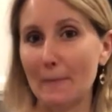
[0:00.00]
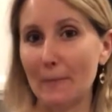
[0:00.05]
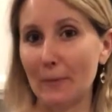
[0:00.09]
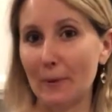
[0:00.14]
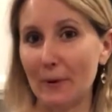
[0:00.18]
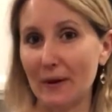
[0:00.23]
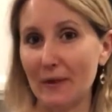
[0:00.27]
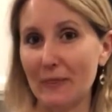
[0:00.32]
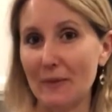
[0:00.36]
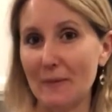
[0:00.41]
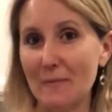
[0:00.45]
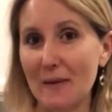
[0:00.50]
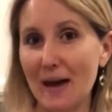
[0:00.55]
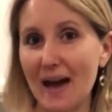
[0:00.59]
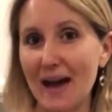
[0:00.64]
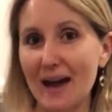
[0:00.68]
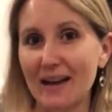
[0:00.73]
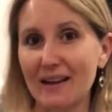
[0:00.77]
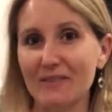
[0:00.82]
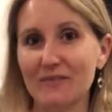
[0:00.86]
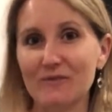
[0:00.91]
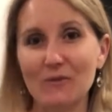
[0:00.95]
look at the
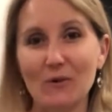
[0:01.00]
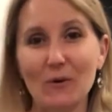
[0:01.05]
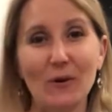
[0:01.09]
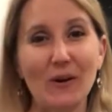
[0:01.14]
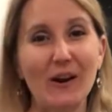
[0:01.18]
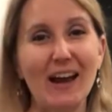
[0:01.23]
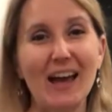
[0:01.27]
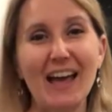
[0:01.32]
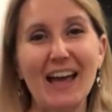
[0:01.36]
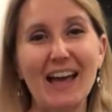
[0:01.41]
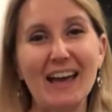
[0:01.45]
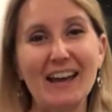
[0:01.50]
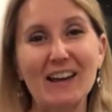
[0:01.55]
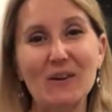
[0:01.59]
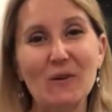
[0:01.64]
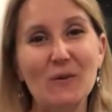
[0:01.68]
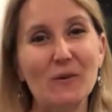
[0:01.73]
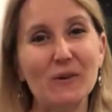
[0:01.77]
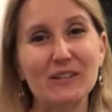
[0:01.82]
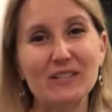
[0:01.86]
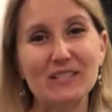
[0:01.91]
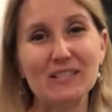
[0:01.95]
back for an
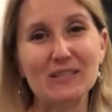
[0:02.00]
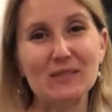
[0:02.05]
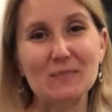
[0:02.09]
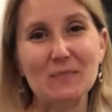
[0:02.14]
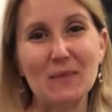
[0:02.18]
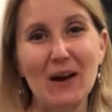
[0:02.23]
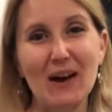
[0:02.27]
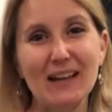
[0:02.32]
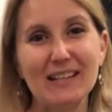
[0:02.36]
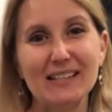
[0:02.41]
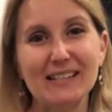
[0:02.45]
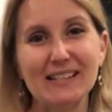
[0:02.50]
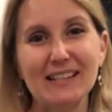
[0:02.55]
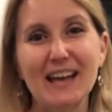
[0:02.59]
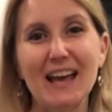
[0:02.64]
orange spot.